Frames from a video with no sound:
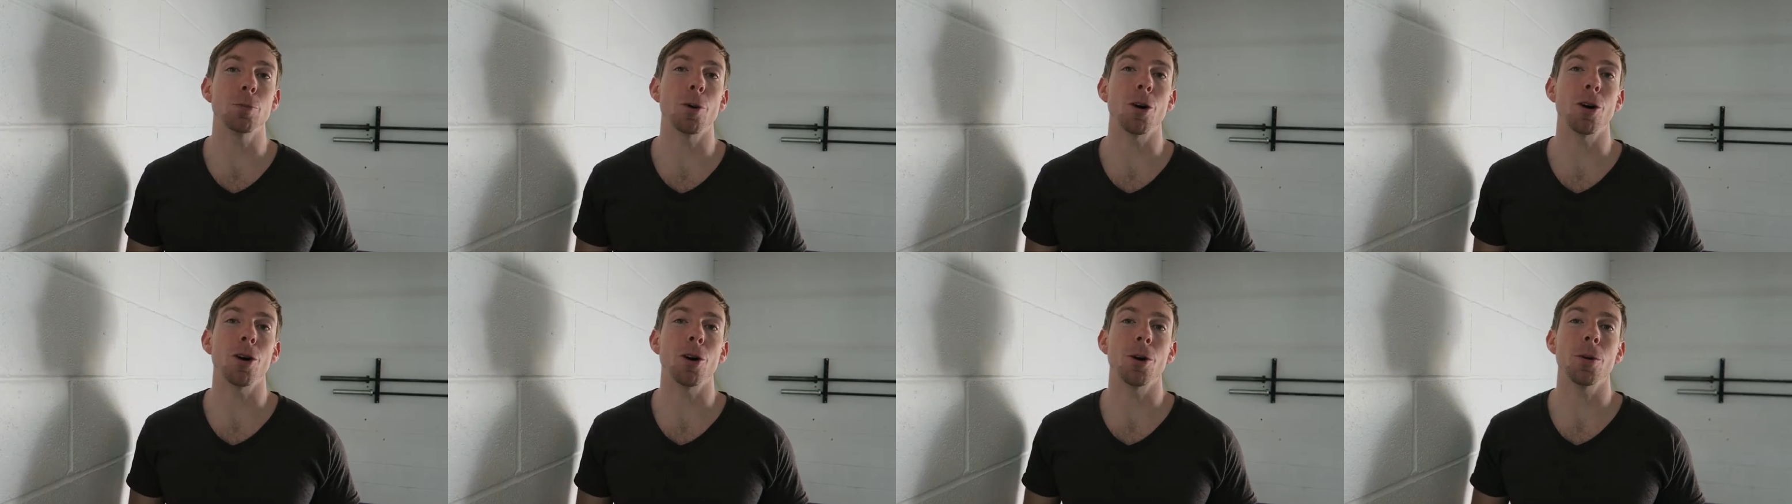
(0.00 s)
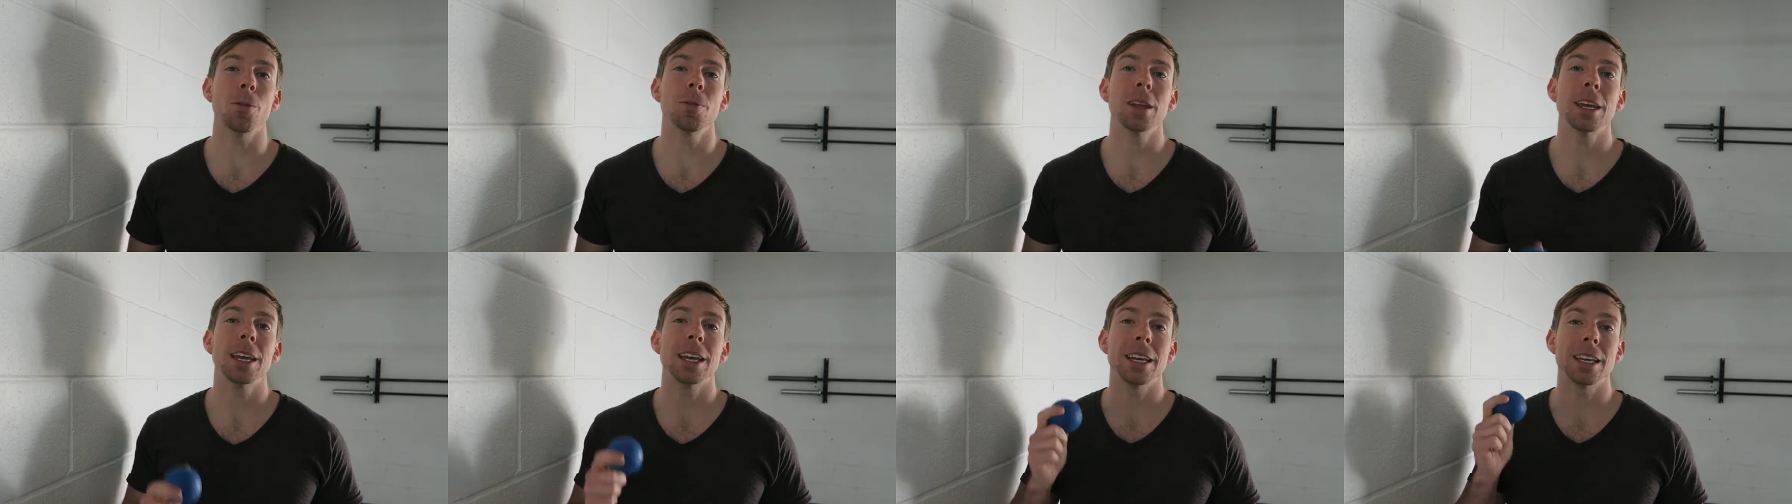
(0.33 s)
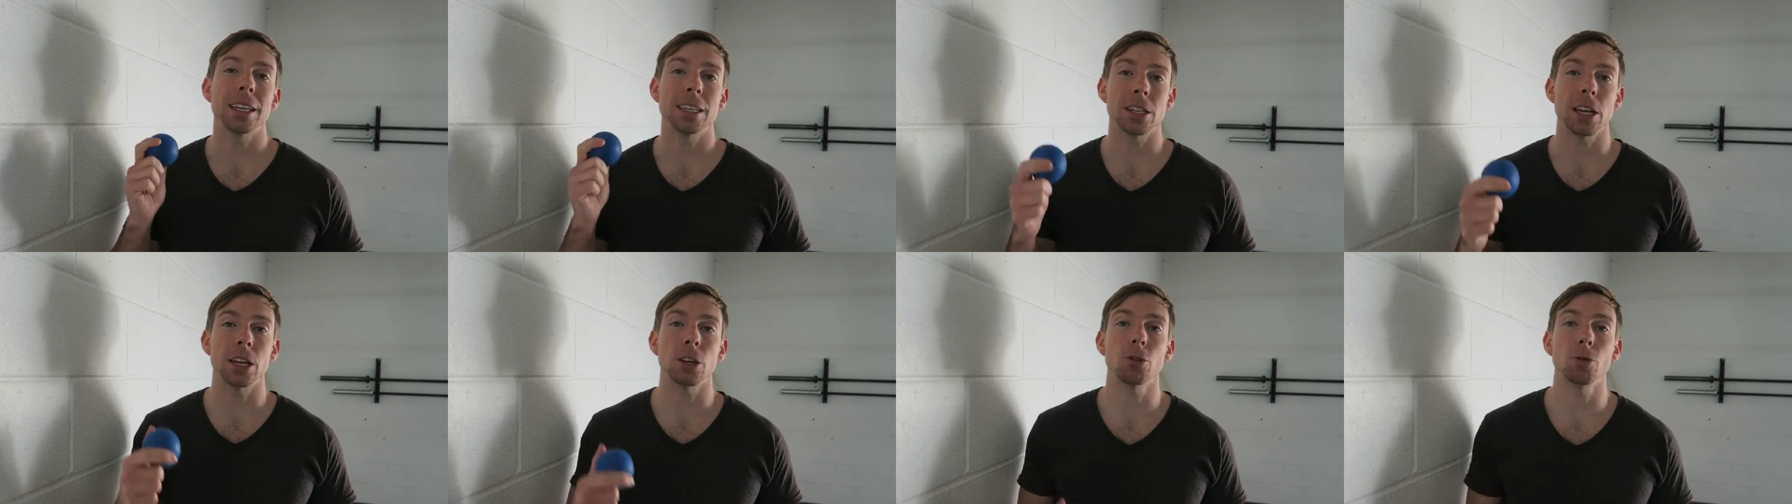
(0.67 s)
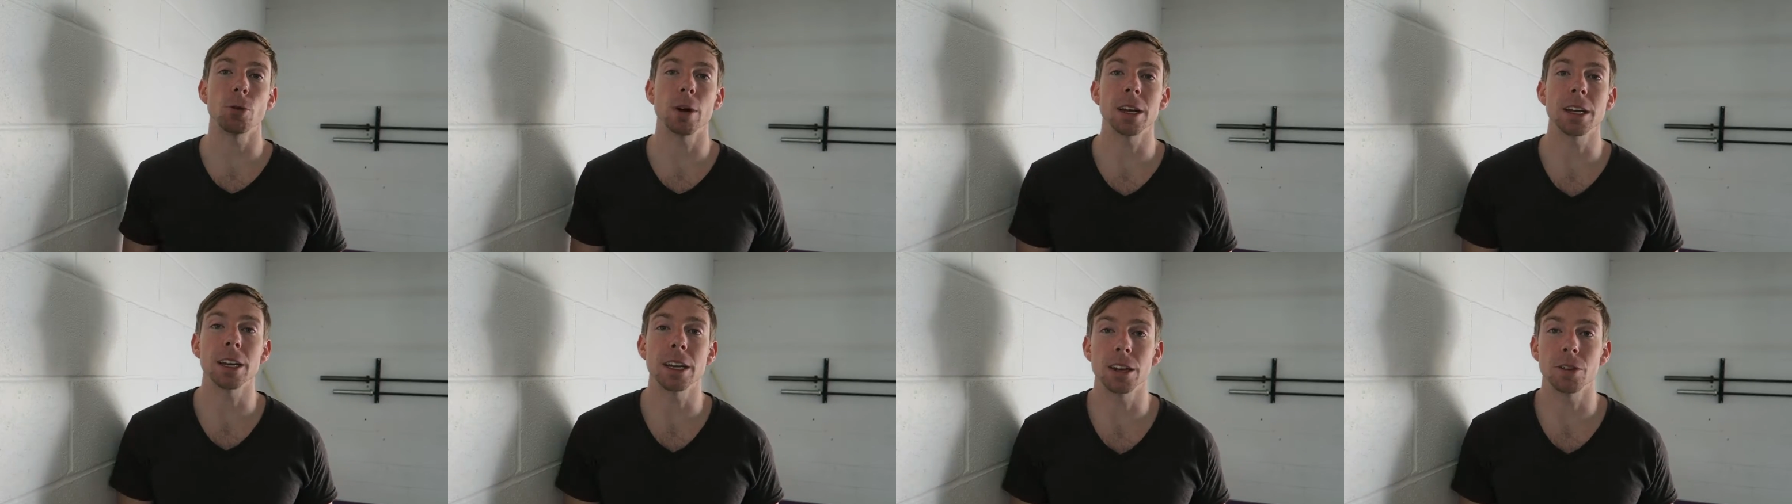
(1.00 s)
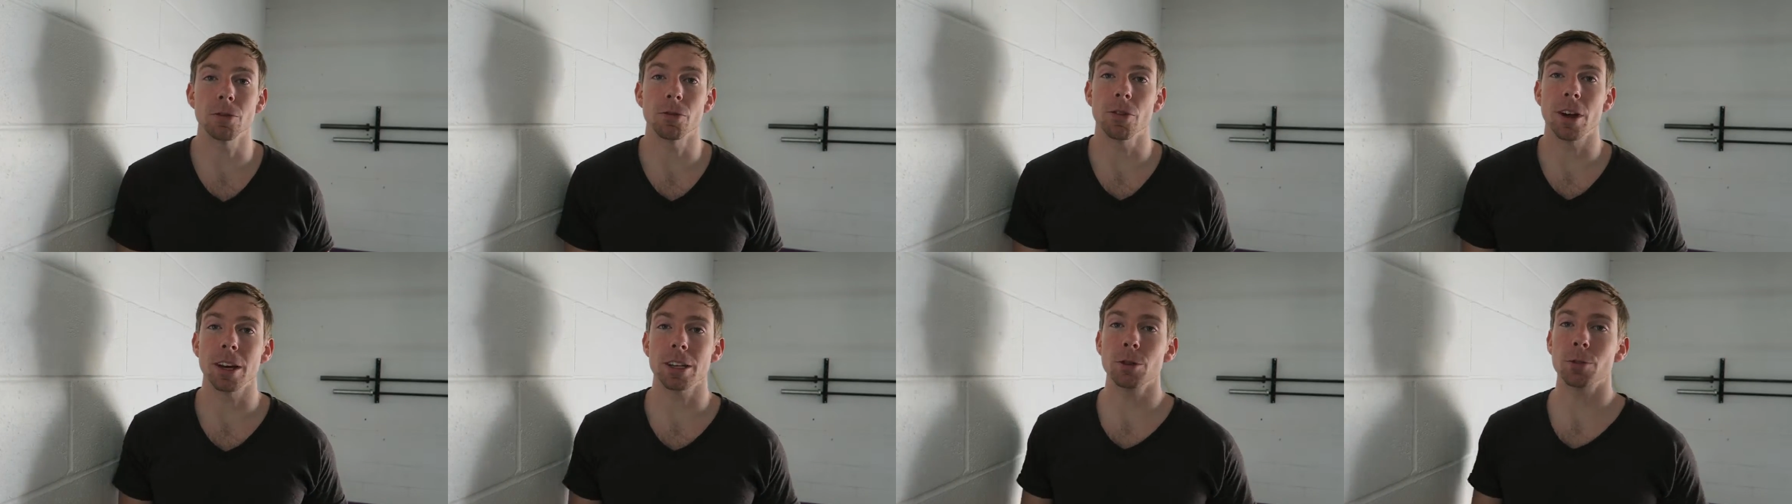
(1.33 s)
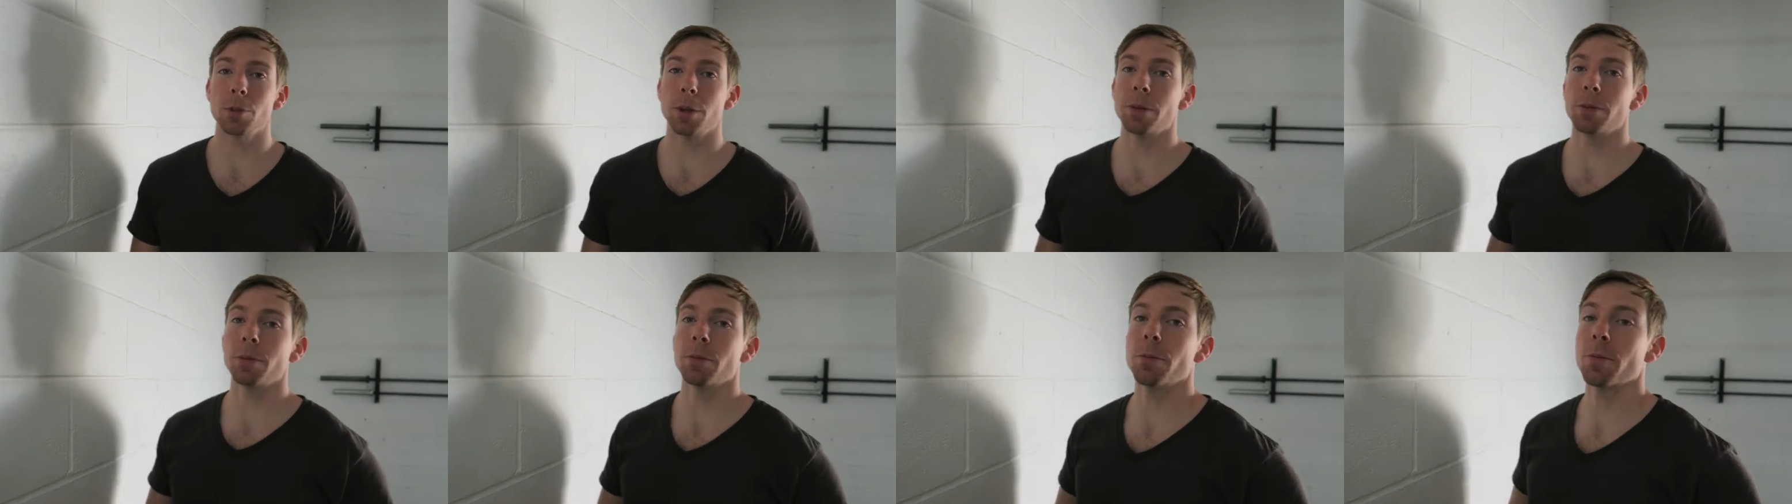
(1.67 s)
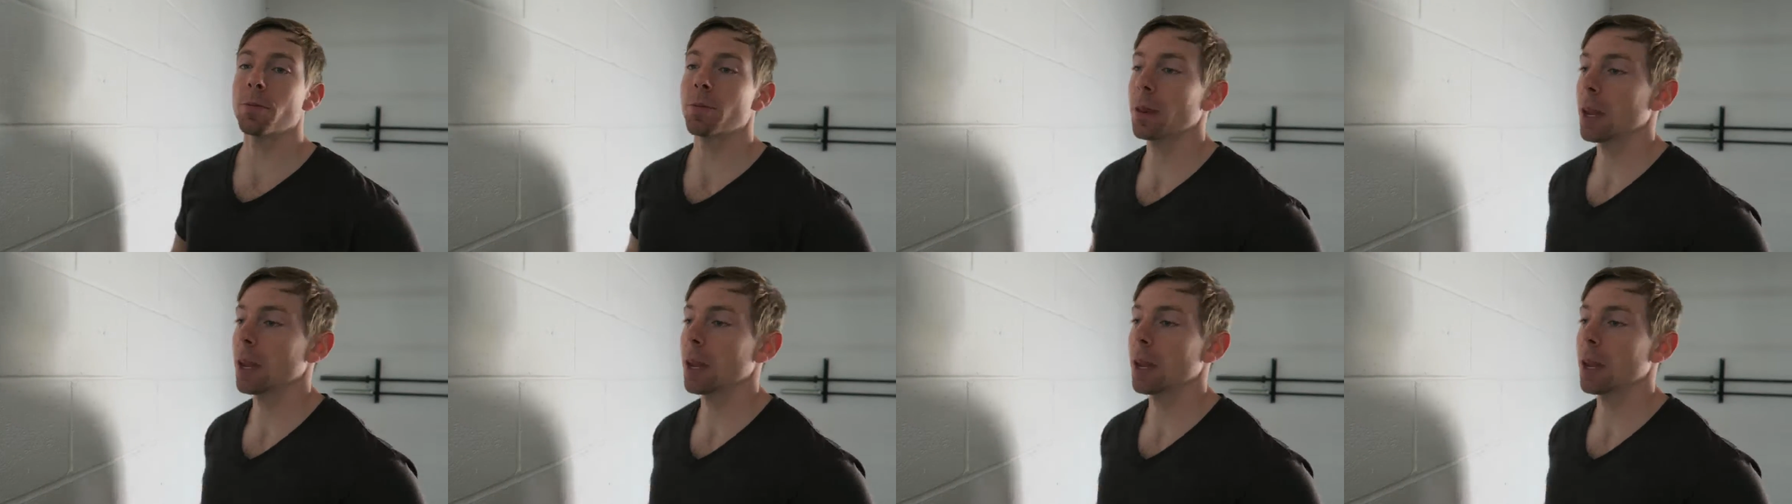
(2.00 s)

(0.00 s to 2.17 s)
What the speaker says: ball is a great investment.